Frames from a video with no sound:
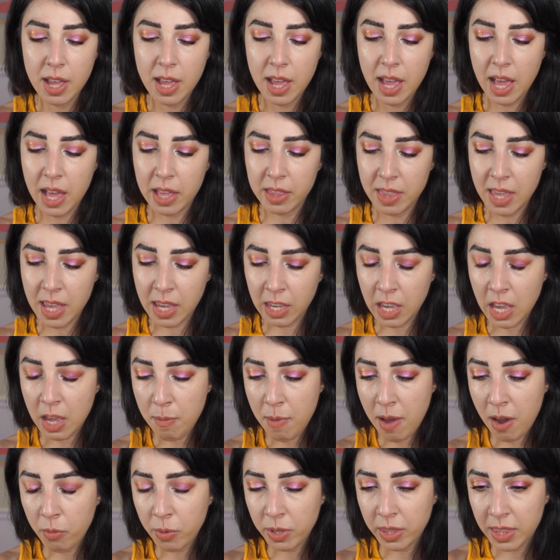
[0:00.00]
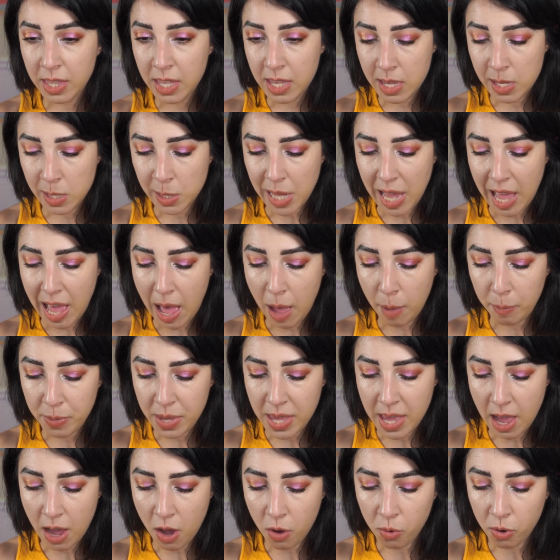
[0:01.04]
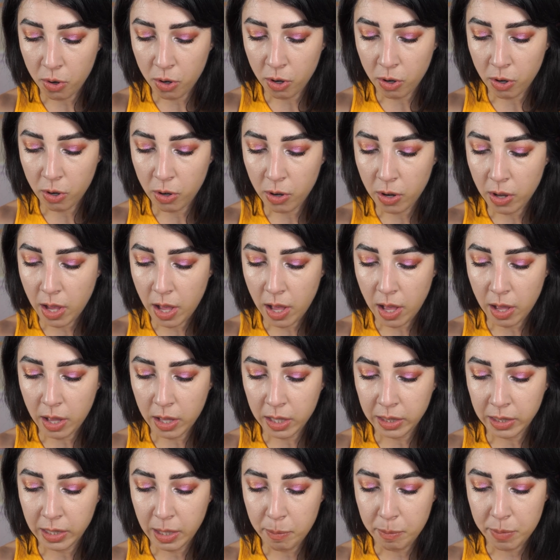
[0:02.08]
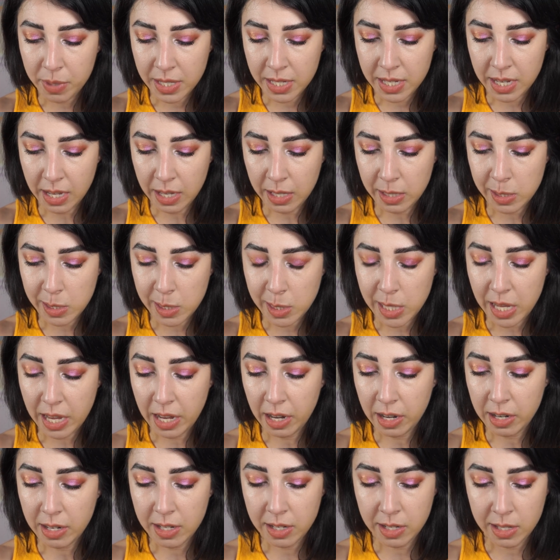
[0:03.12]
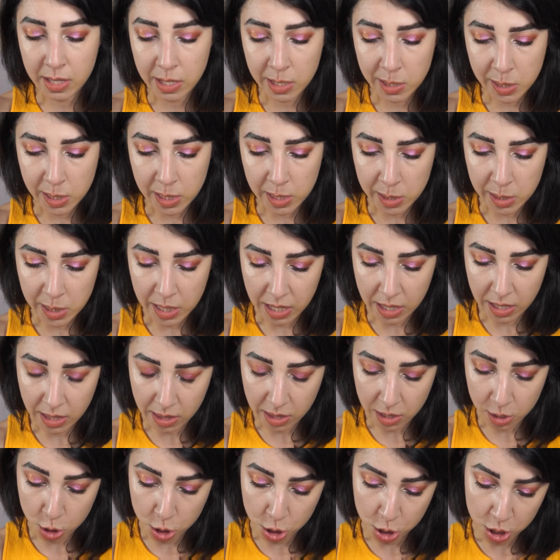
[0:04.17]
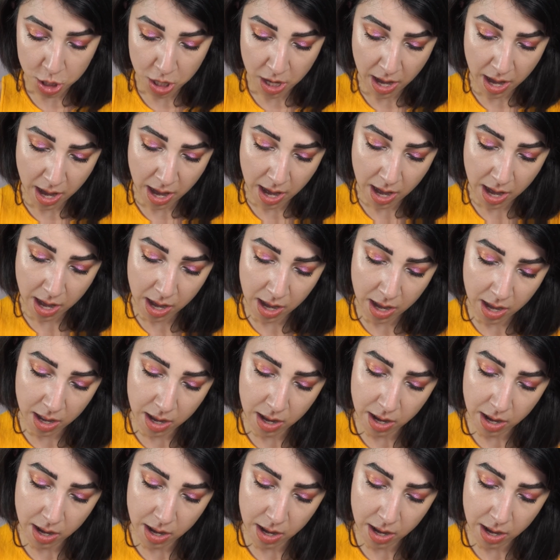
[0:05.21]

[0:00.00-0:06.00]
And they came out with these happy hour lip tints. And this is in the shade,